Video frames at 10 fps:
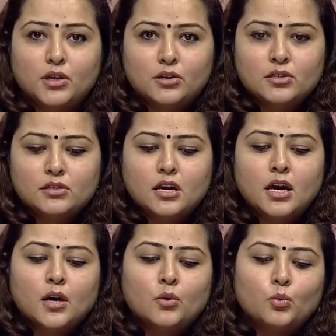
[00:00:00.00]
because
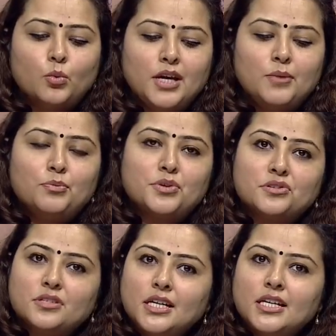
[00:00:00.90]
we
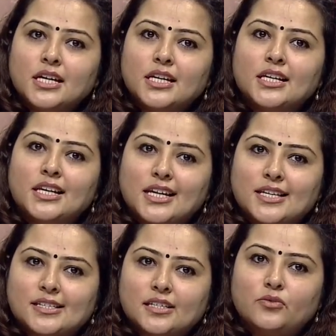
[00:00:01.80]
proceed in a
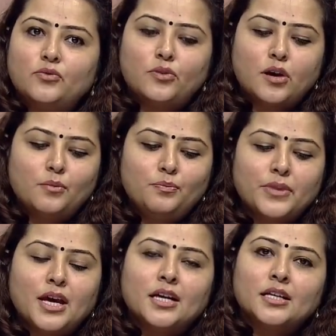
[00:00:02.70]
lesson
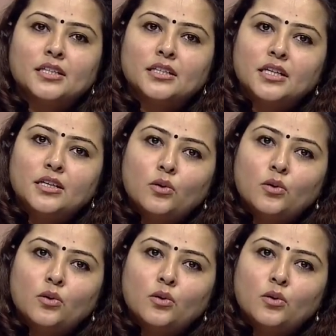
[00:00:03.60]
from the